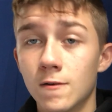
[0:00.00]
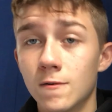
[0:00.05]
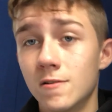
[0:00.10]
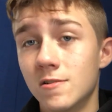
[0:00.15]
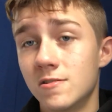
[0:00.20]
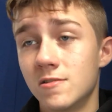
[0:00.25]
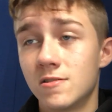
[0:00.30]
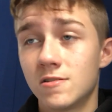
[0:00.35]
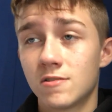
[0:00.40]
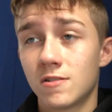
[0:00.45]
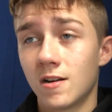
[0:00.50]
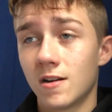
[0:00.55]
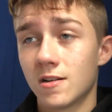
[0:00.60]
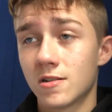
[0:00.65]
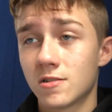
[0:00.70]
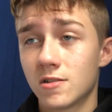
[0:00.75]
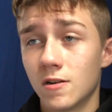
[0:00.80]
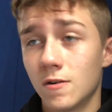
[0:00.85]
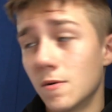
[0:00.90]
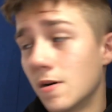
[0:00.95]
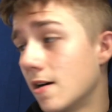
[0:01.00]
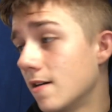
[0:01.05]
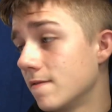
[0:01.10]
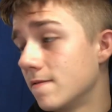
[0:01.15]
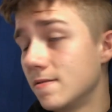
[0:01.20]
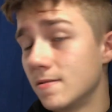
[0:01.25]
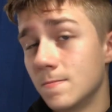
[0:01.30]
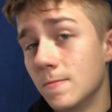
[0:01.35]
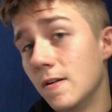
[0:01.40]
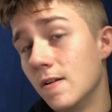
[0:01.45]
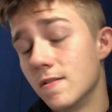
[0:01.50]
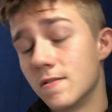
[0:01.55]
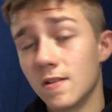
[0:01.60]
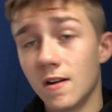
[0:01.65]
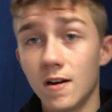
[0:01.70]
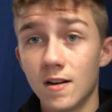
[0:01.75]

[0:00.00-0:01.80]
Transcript: oh, he's trying to show off his boots.